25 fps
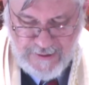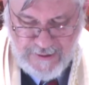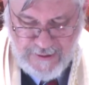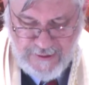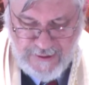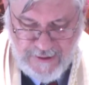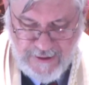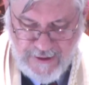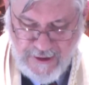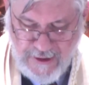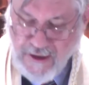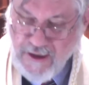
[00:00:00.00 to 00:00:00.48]

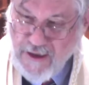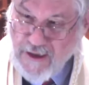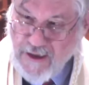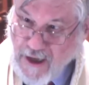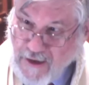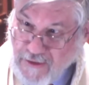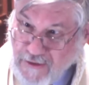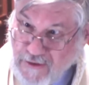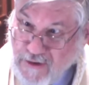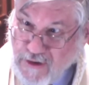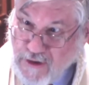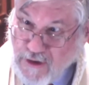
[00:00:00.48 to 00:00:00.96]
in
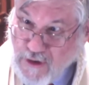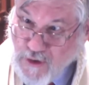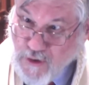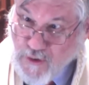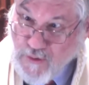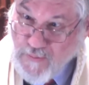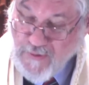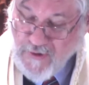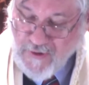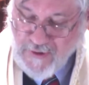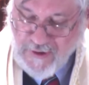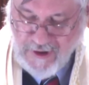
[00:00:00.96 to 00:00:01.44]
another
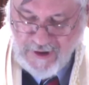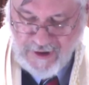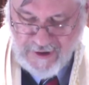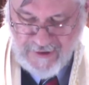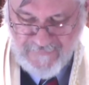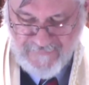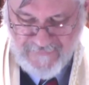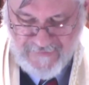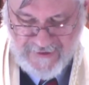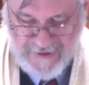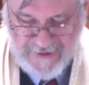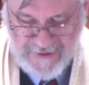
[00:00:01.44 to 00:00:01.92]
global
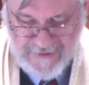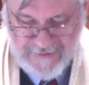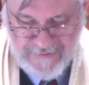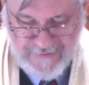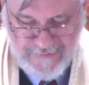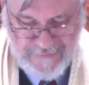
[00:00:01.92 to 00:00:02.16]
conflict,